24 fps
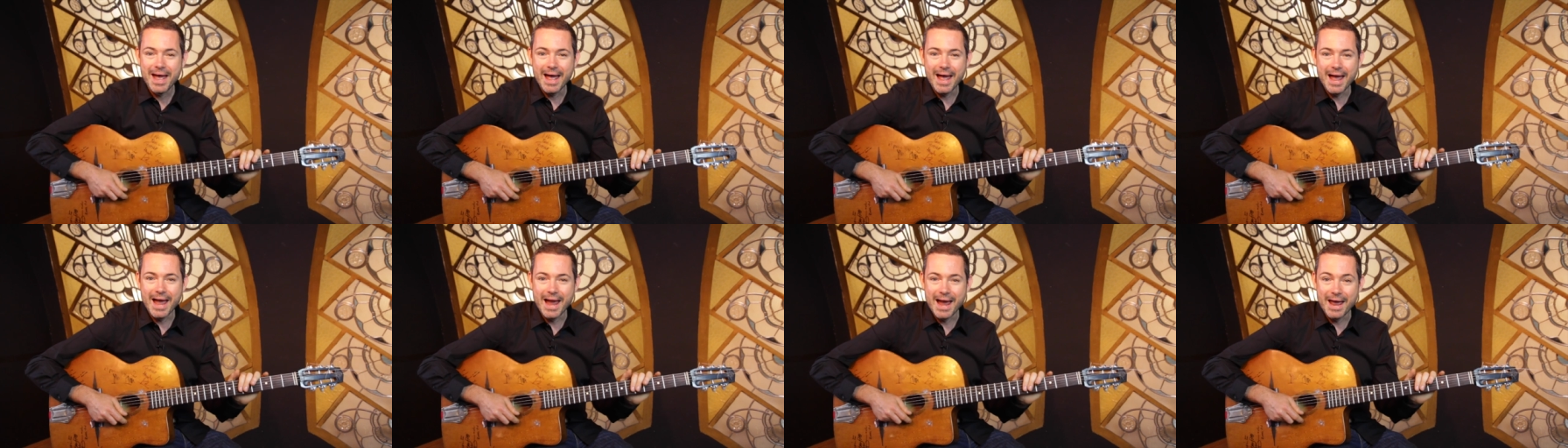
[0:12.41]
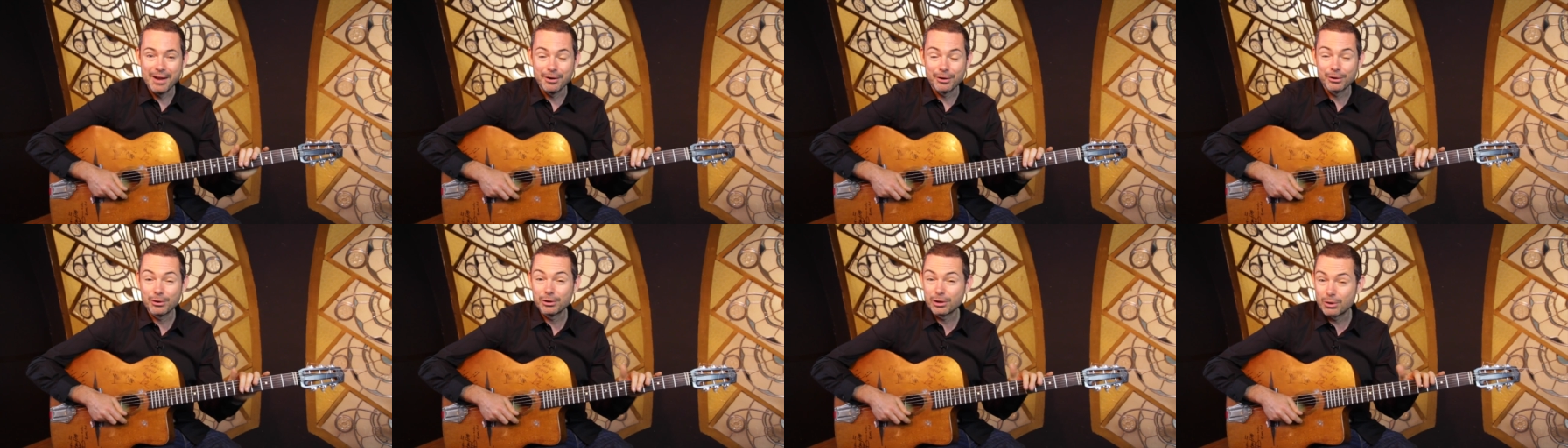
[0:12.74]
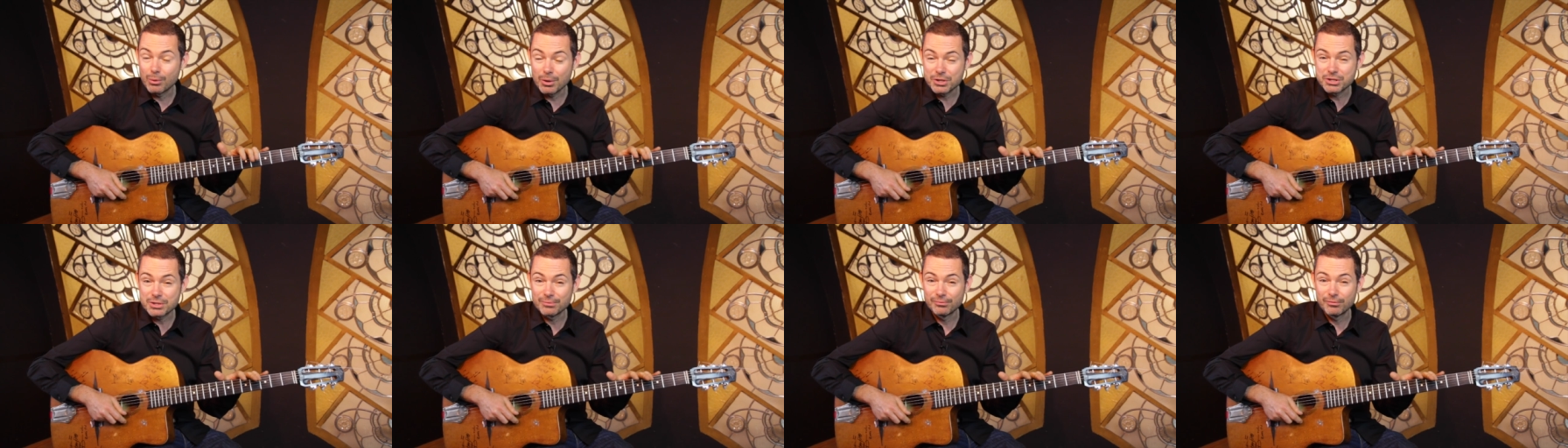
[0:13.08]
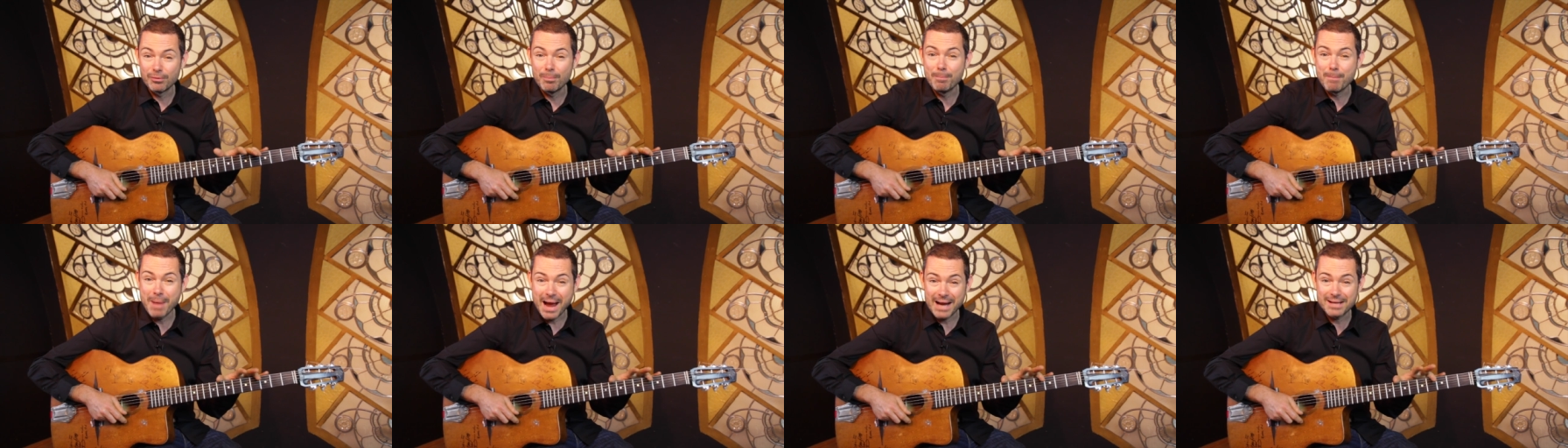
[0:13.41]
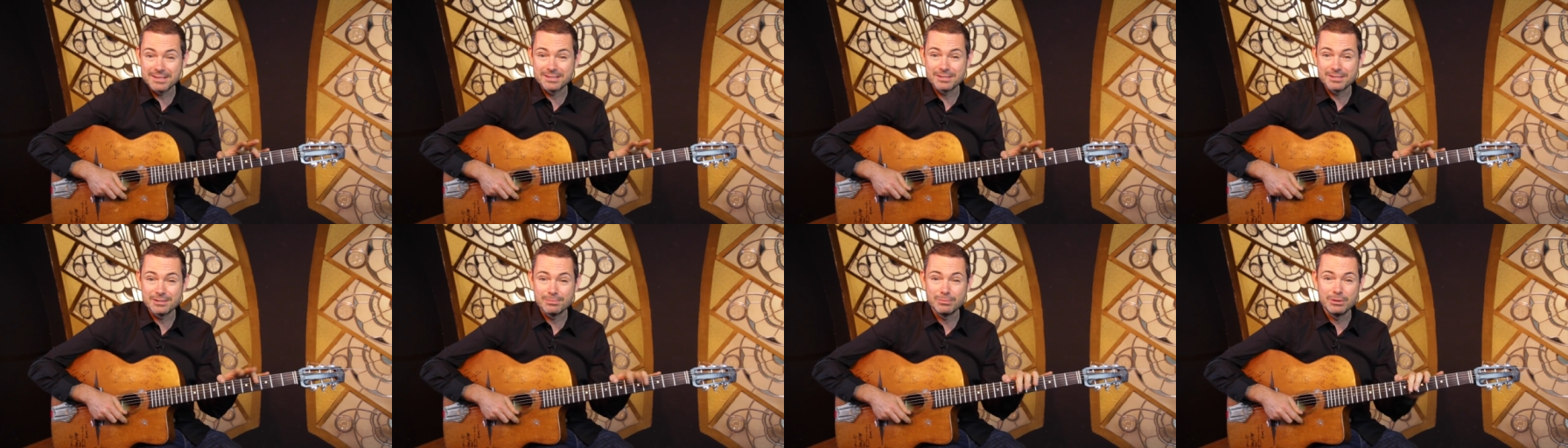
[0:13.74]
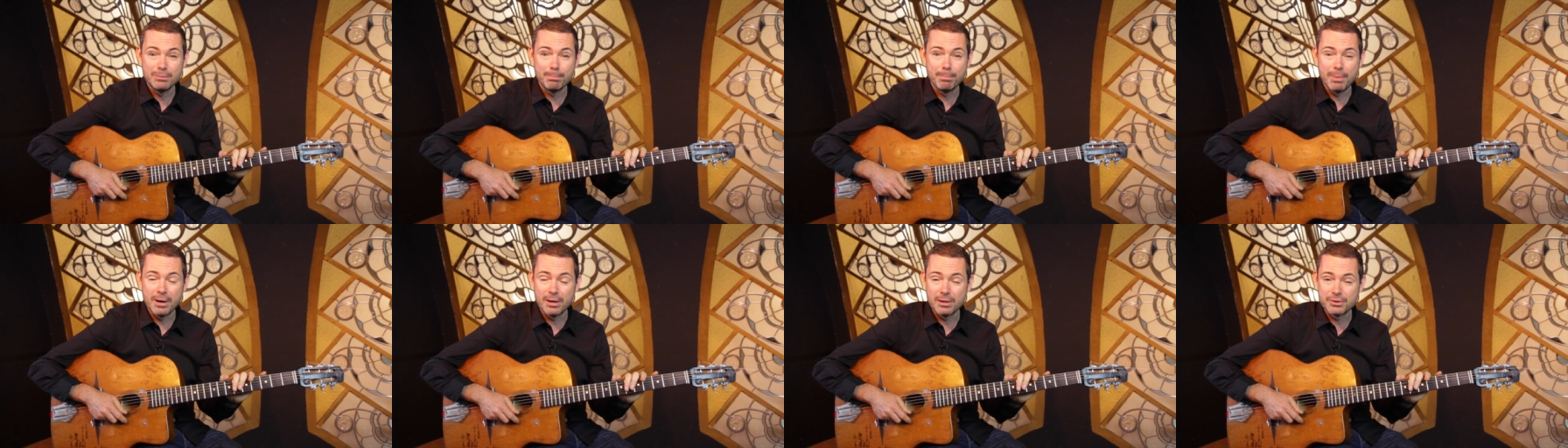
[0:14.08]
And I got a question from Maxim
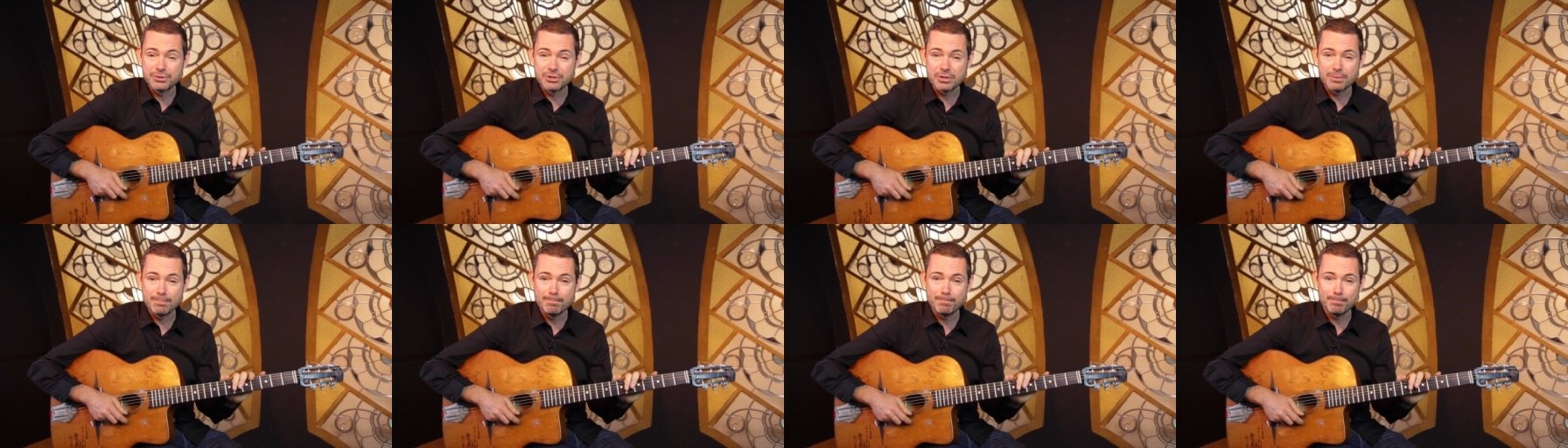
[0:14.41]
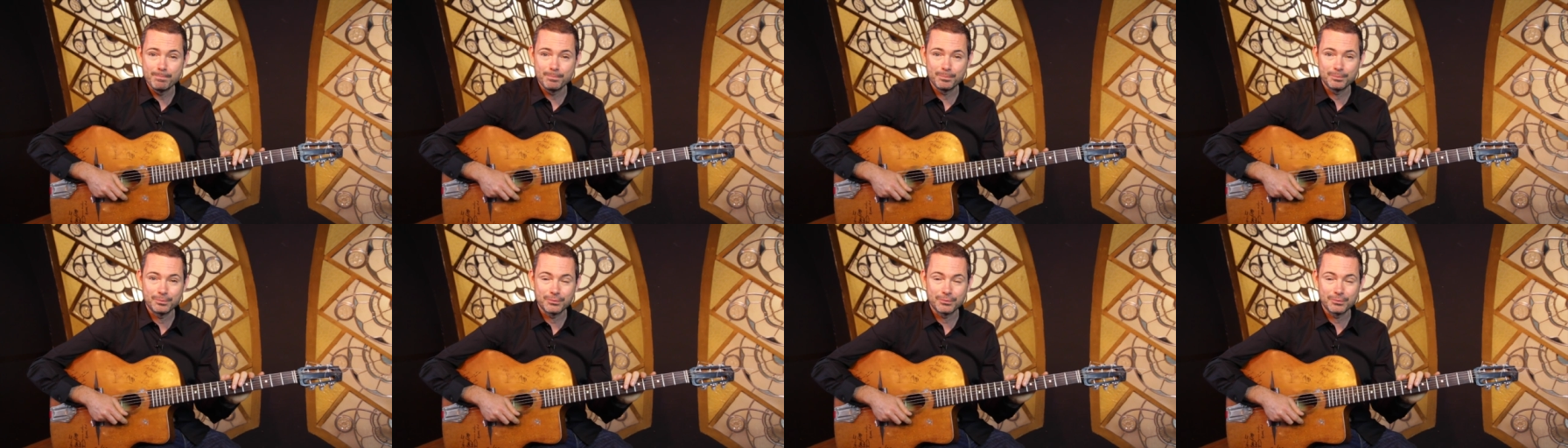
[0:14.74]
in Belgium,